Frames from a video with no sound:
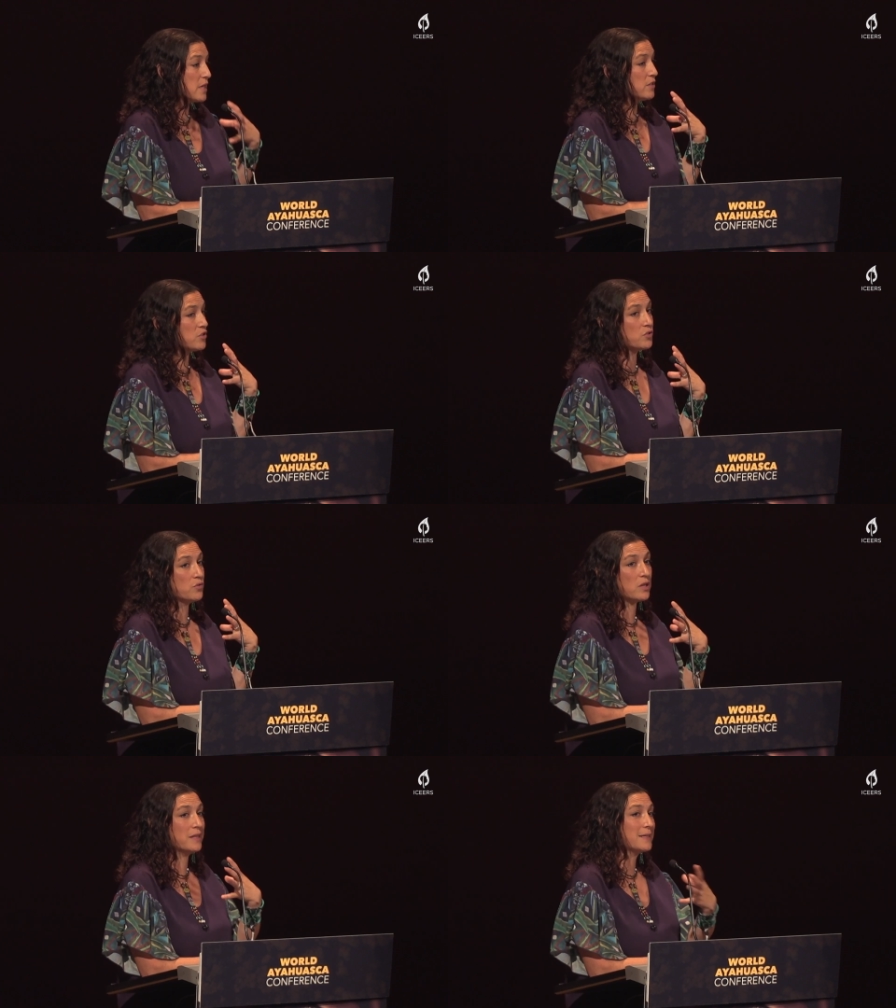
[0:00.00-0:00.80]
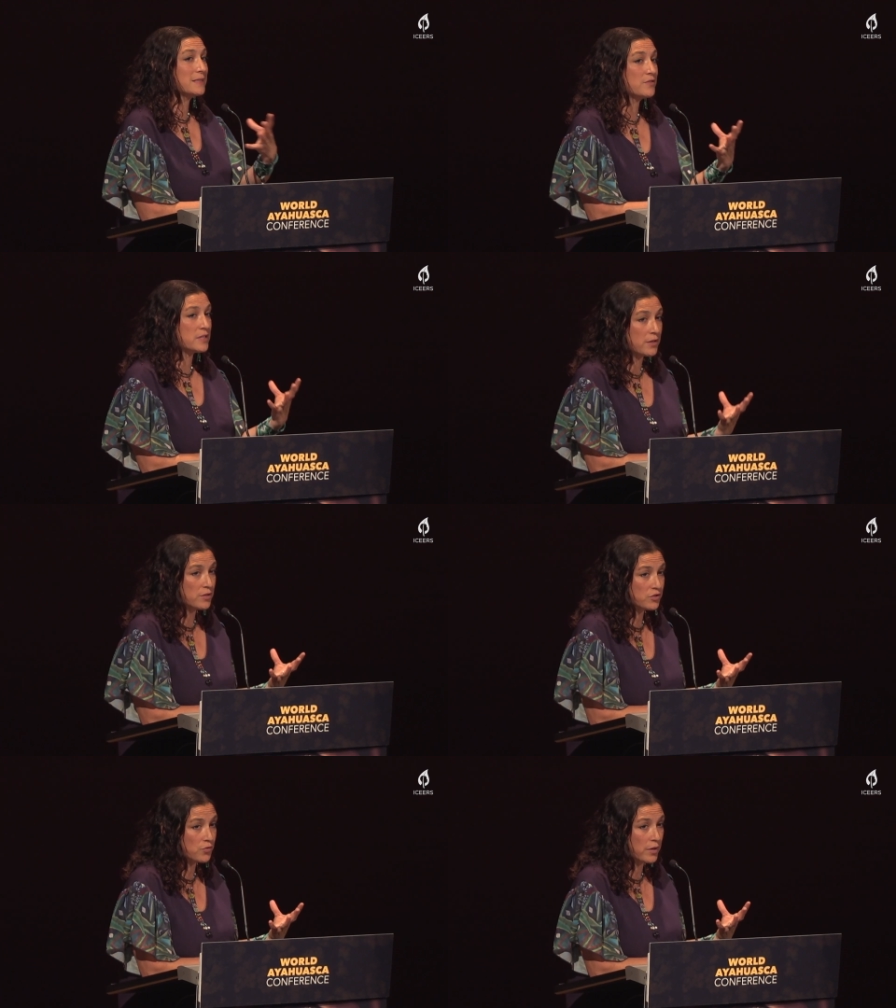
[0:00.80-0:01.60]
and to collective
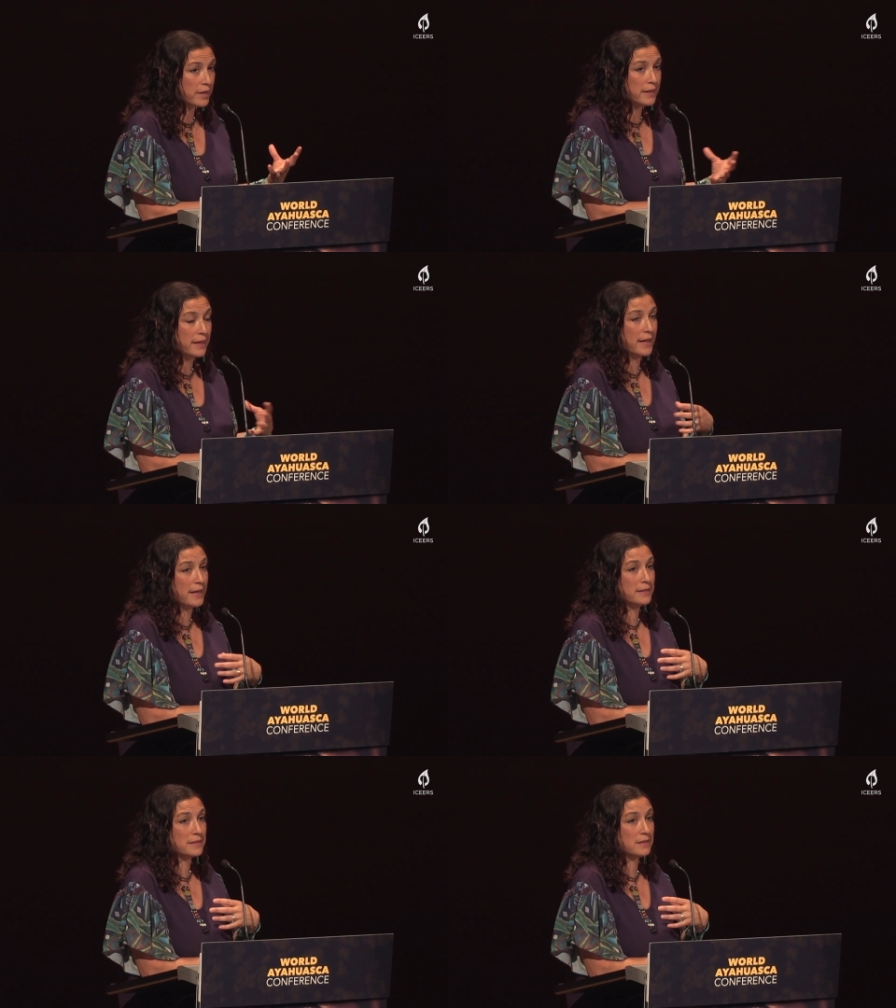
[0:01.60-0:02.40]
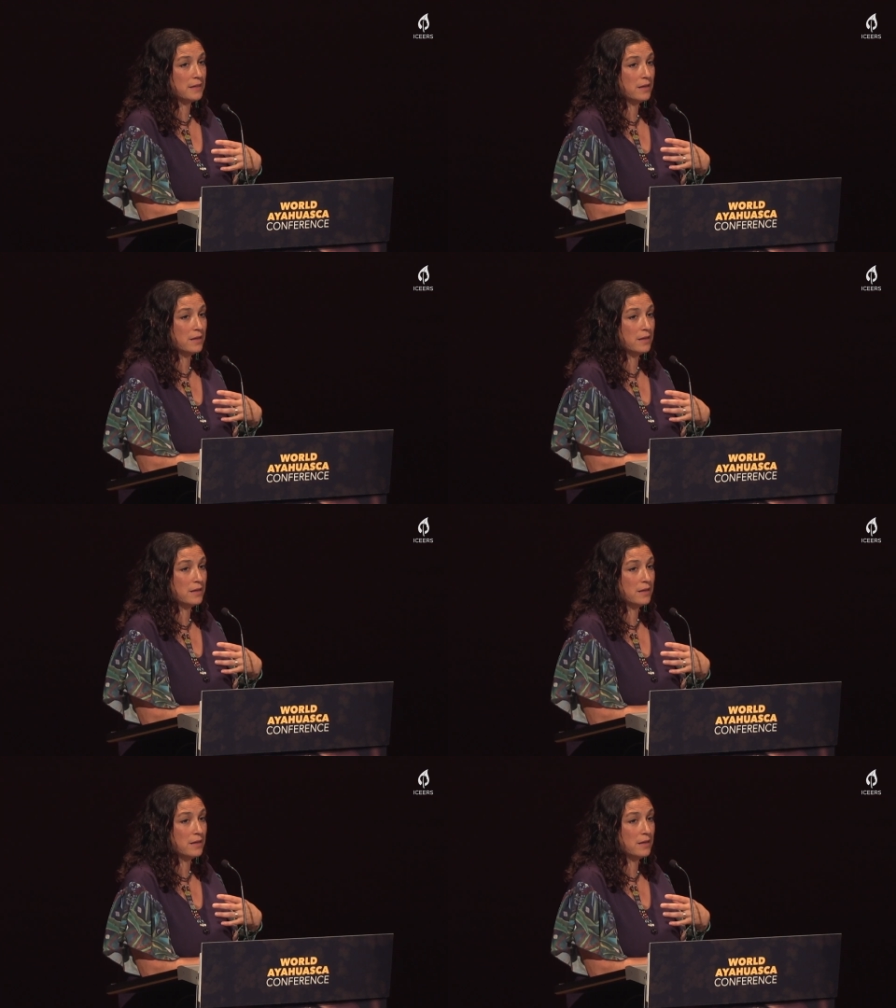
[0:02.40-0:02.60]
territory and